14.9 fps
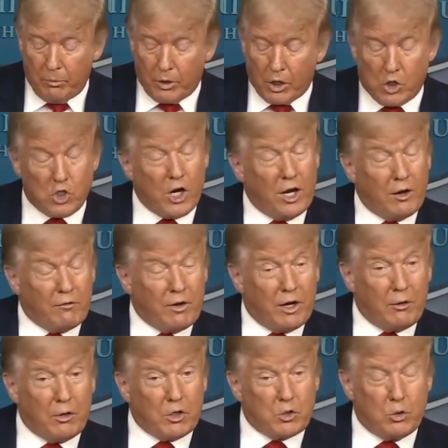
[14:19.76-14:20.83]
China
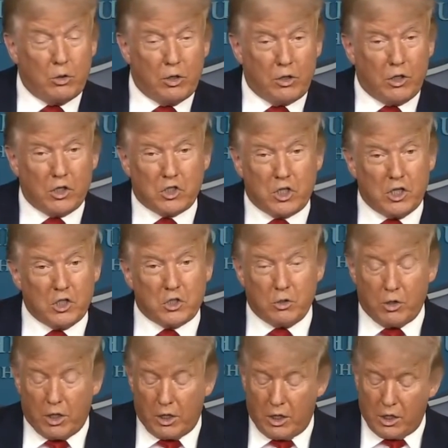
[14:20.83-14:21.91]
virus. All of these things
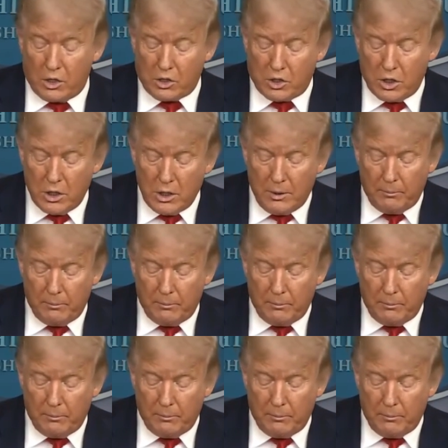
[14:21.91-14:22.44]
are in a list.